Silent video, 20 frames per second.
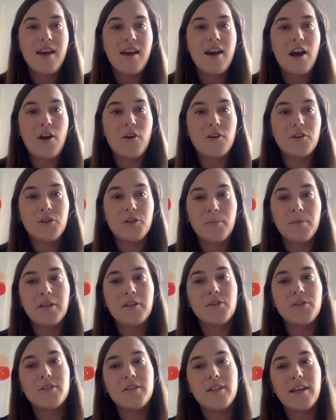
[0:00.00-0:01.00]
Our topic
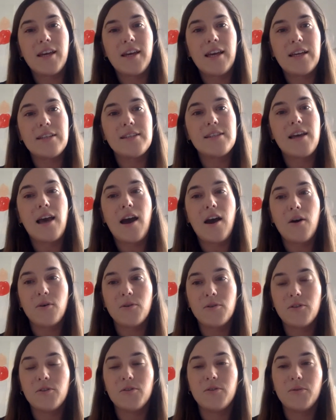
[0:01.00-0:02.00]
today is how
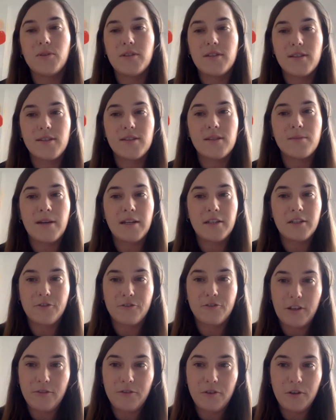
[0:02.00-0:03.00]
to do a systematic
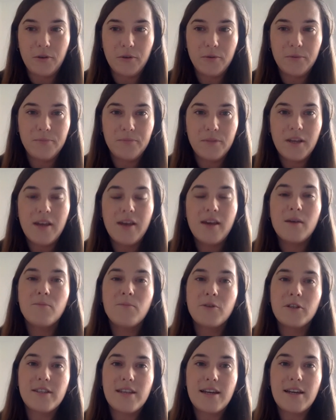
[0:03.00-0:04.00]
review,
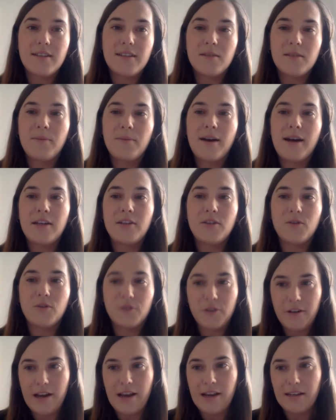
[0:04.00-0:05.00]
presented by
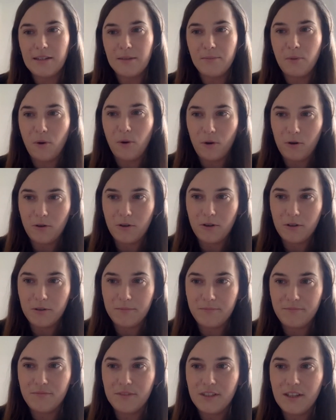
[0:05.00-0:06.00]
Dr. Alex Pollock.
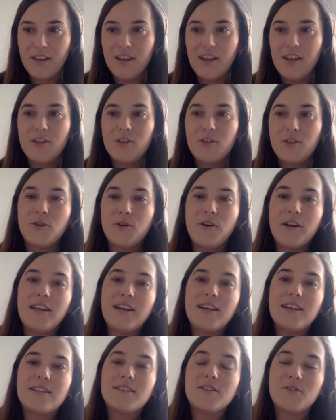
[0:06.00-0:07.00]
Joining
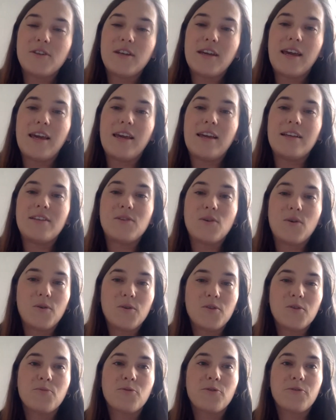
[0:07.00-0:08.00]
us today is
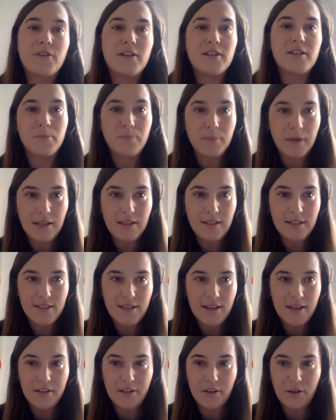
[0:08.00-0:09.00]
also Professor Peter
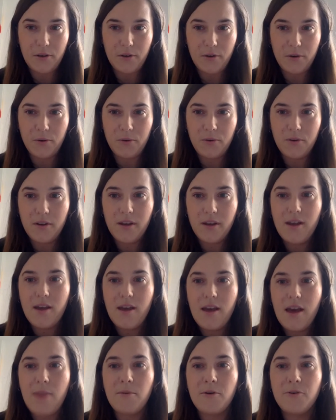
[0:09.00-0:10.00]
Sandercock,
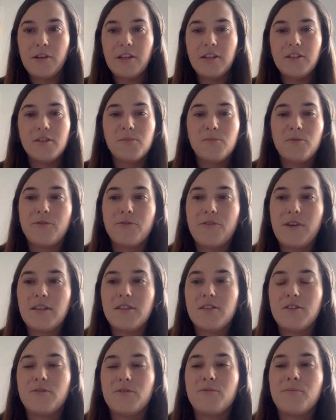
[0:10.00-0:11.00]
Emeritus
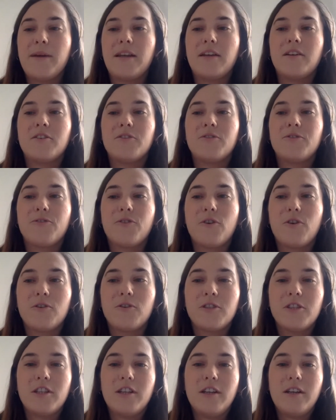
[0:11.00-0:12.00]
Professor of Medical
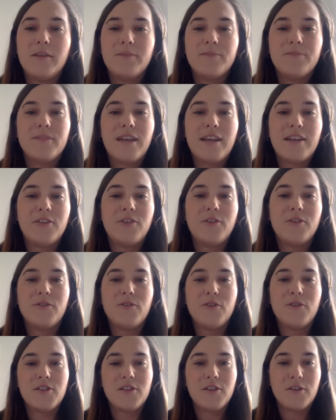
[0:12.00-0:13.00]
Neurology at the
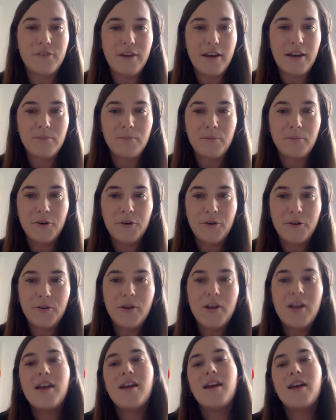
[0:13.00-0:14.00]
University of Edinburgh
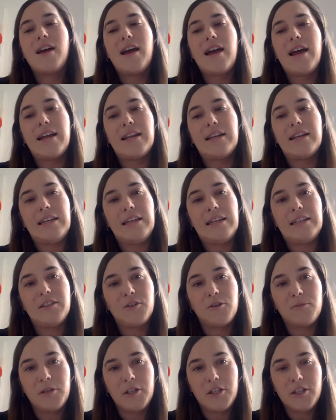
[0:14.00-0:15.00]
and lead
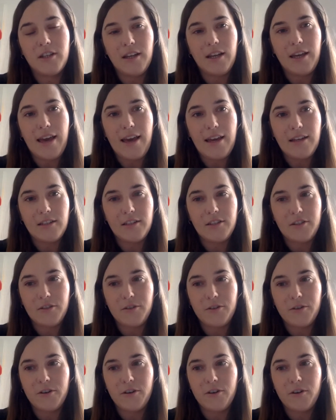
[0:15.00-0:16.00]
commissioning
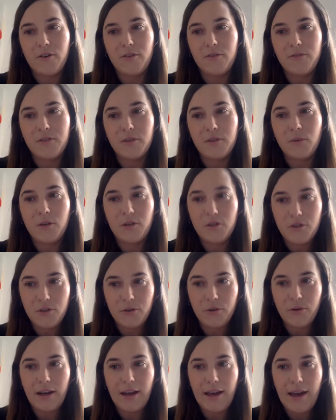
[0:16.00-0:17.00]
editor of the World
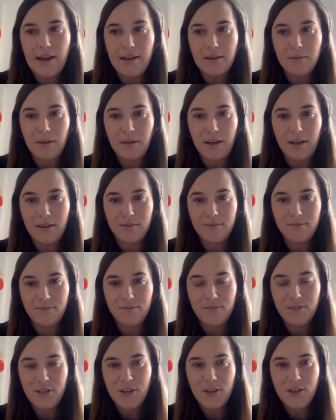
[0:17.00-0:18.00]
Stroke Academy.
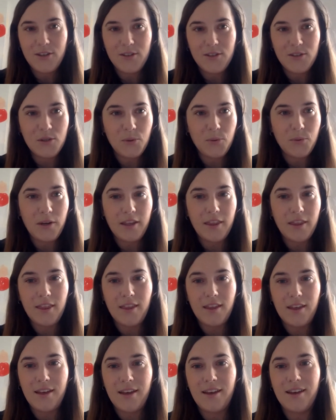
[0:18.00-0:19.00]
So with
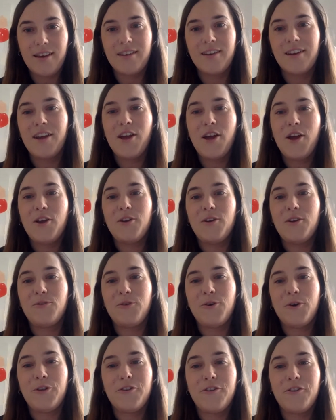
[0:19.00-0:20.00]
no
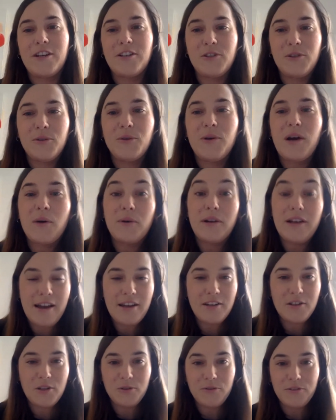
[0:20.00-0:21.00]
further ado, I will
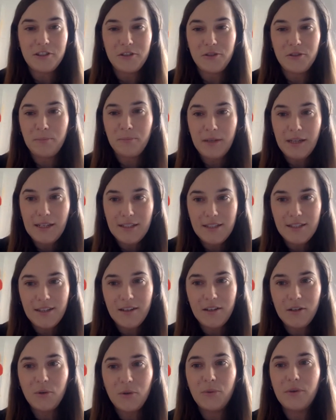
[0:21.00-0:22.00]
hand over to
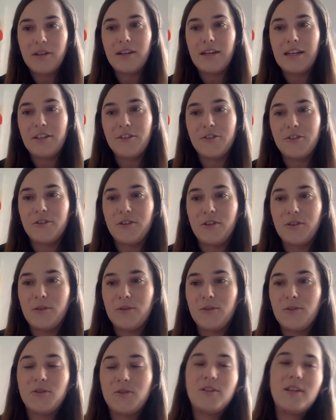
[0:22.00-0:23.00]
Peter, who will
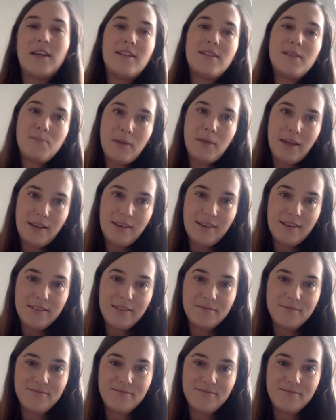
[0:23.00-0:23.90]
introduce today's speaker.